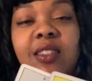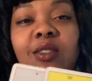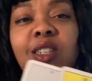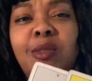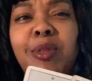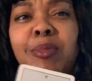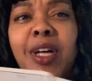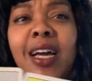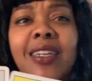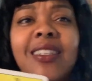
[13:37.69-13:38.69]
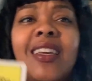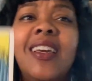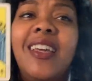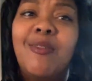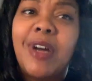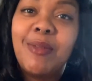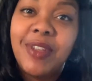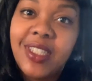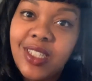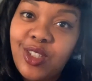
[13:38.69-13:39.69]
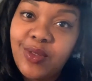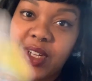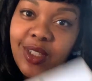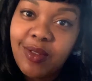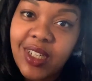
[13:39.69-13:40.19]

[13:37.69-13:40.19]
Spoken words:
So it could be blocked. It might be a situation